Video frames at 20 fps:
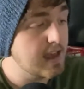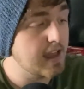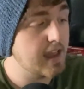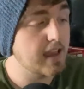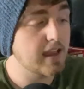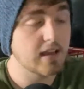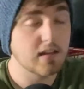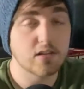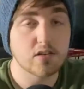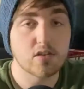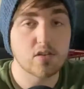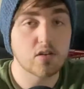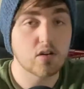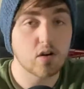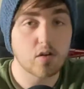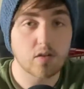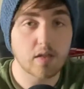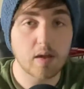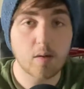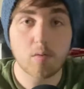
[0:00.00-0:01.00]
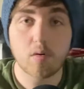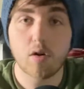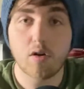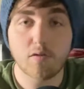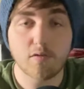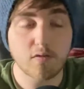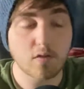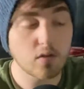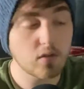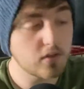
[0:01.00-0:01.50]
And, they were
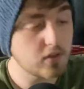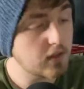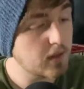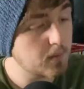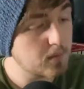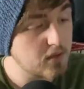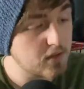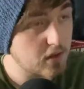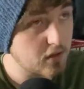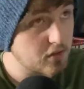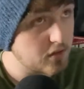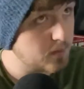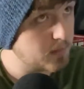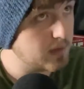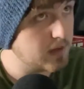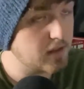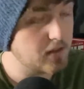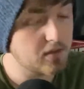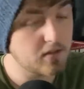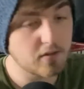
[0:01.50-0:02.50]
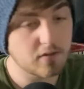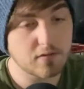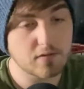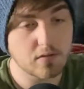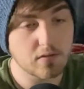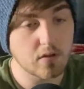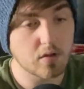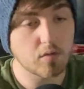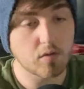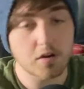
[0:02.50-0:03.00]
all full of themselves because
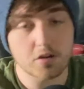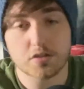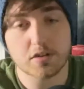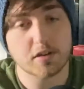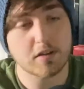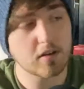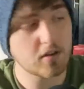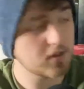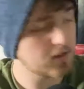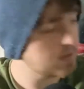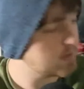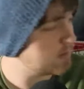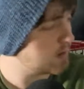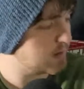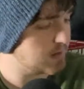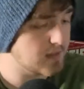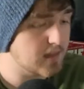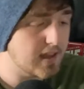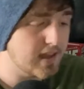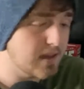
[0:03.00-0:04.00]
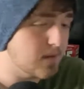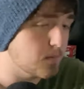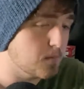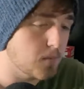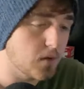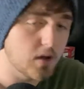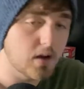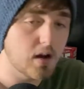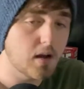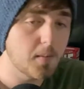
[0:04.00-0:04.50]
of the rushing yards that they had
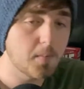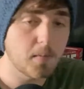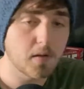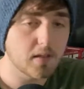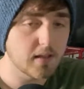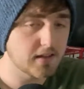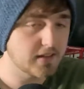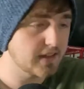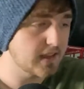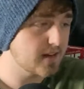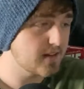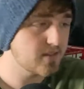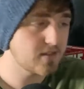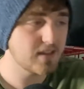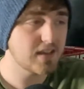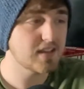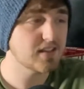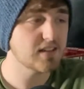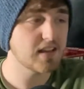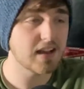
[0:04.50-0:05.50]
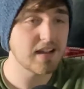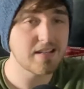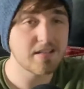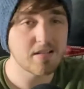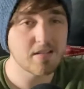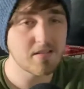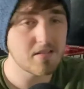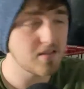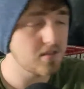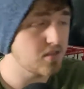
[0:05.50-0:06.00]
put up on the Tennessee
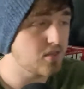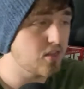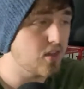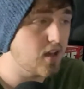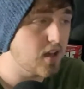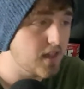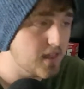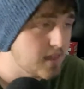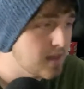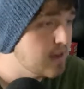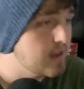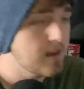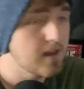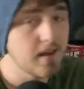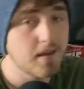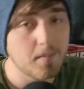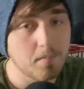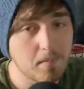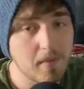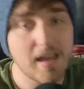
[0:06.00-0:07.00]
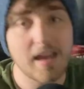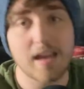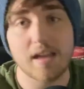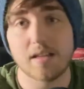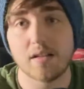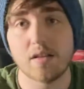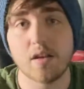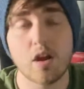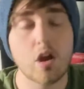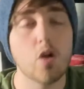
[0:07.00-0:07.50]
Titans and thought,
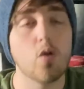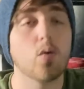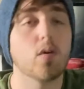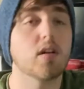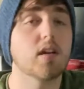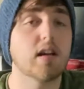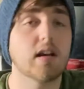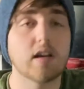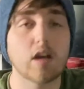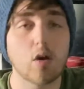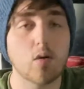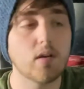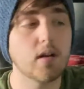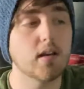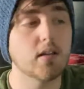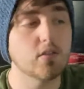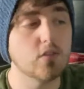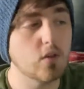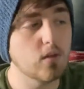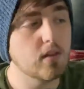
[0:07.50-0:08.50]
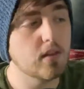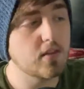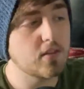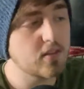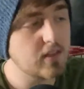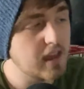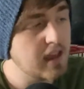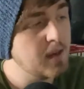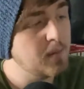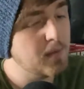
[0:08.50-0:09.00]
man, we're going to go in and do the
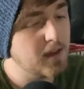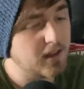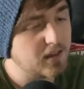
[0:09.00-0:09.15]
same